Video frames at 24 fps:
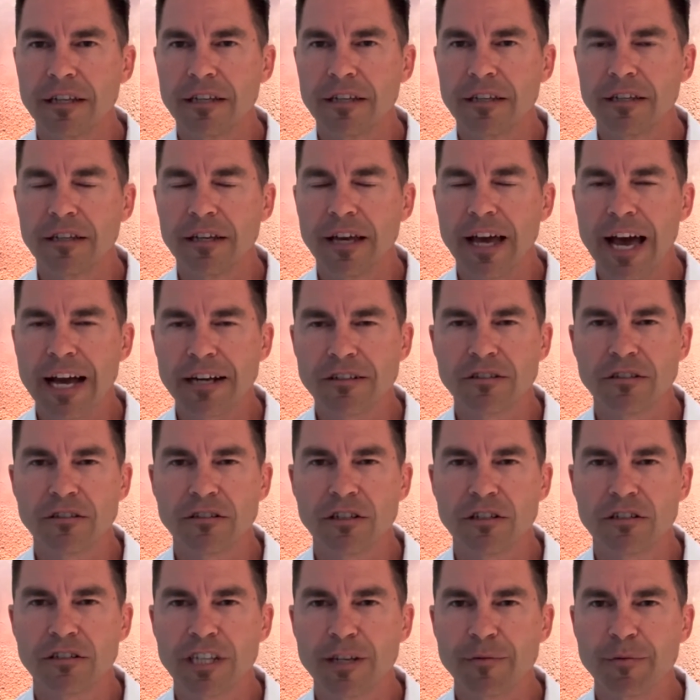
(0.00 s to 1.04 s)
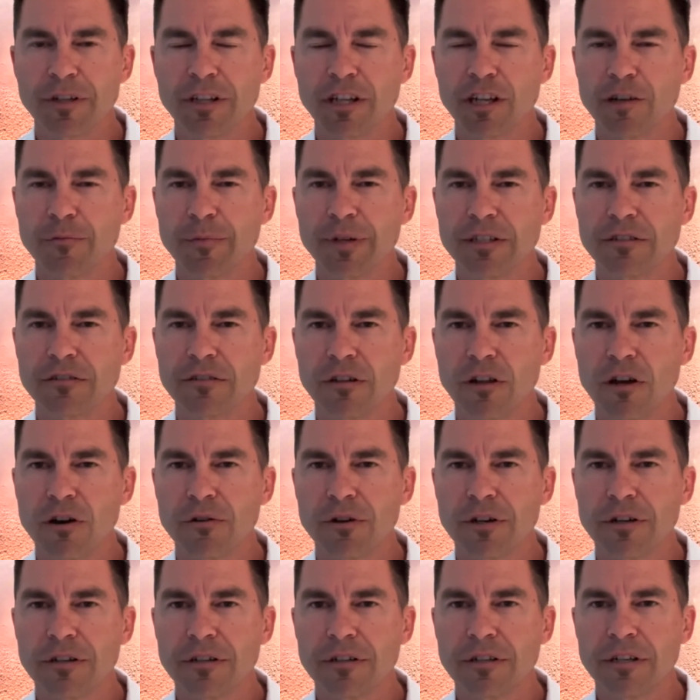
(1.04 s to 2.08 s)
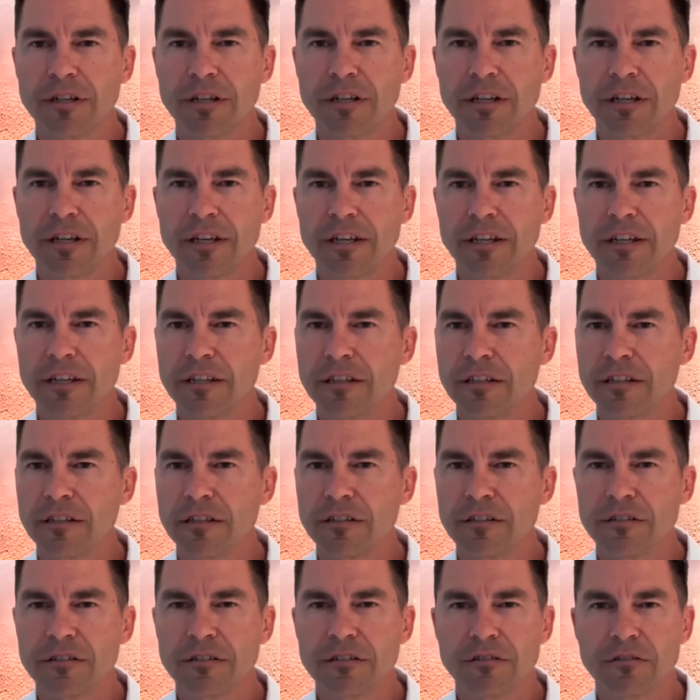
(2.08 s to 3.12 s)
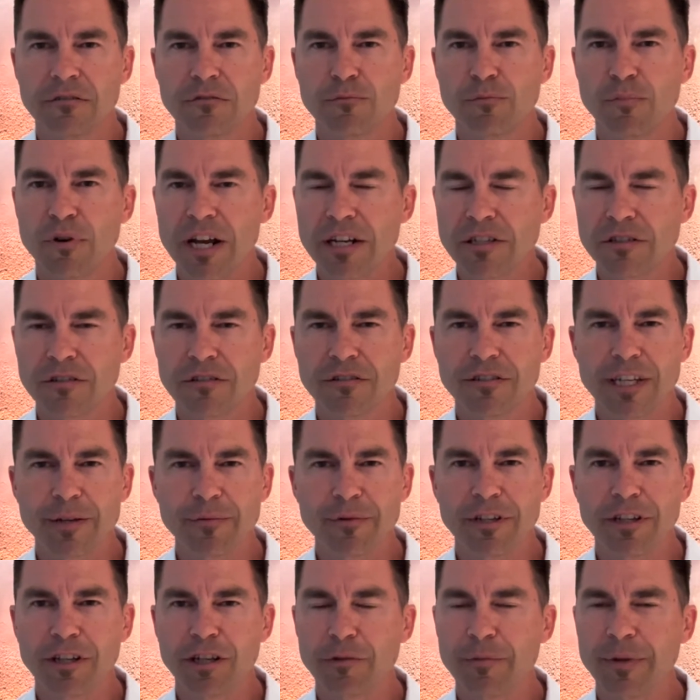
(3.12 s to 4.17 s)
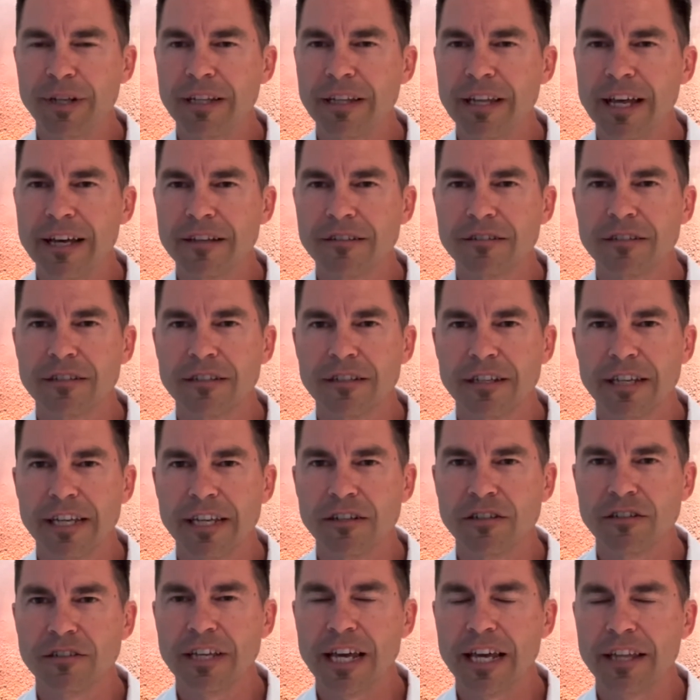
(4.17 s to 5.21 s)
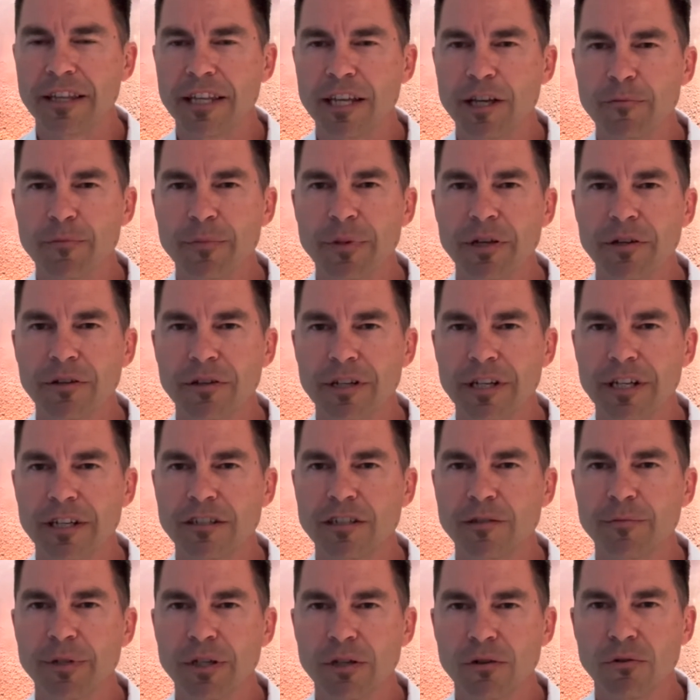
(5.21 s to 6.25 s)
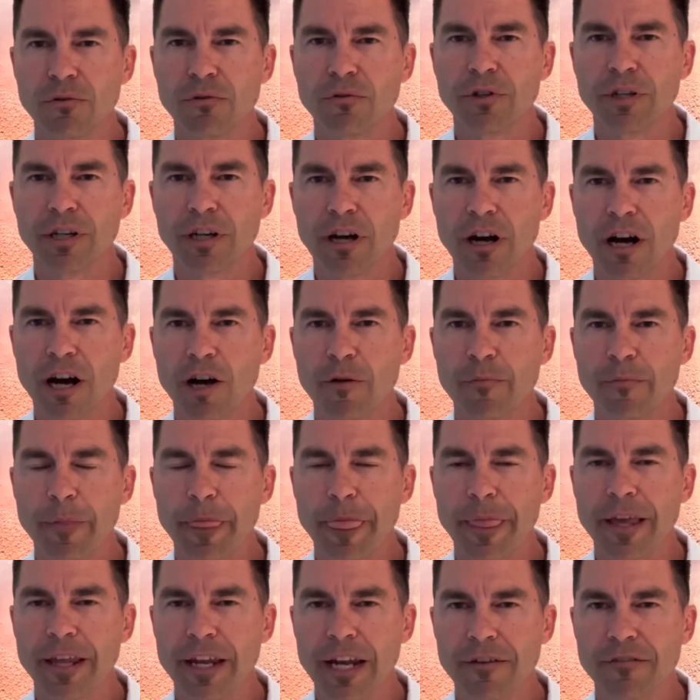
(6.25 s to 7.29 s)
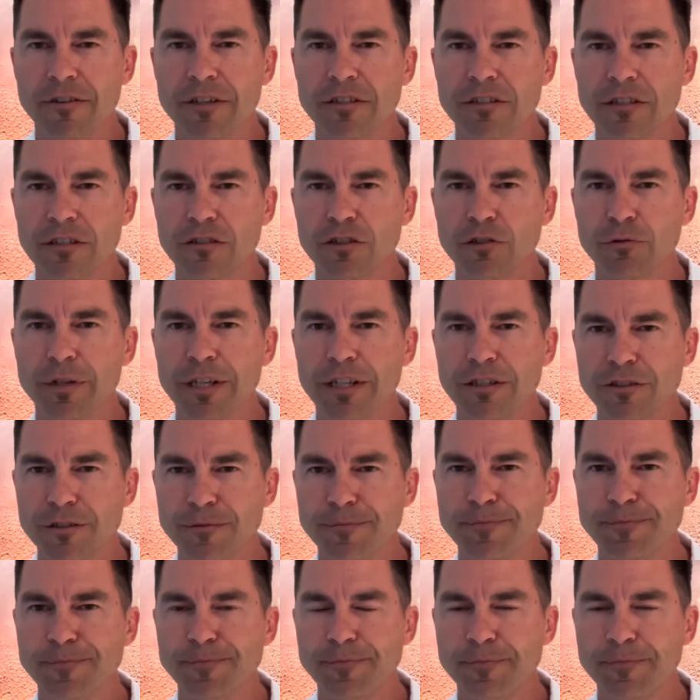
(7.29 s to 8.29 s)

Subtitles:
The action just seemed a little bit slower. The pressure seemed a little bit less. He just had the ability to be cool and calm in every situation.